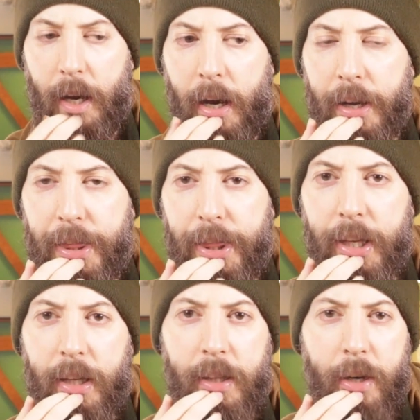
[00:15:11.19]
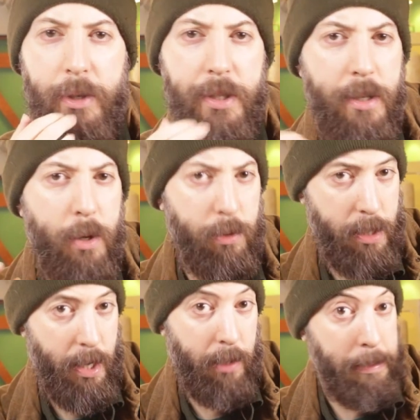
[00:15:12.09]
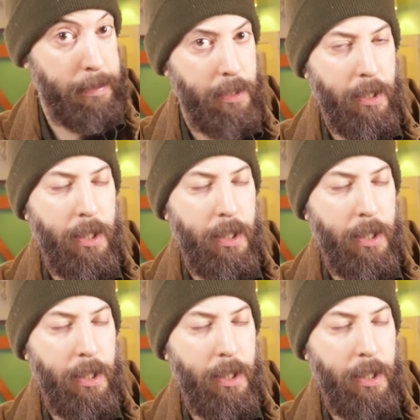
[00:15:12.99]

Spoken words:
I think there is no doubt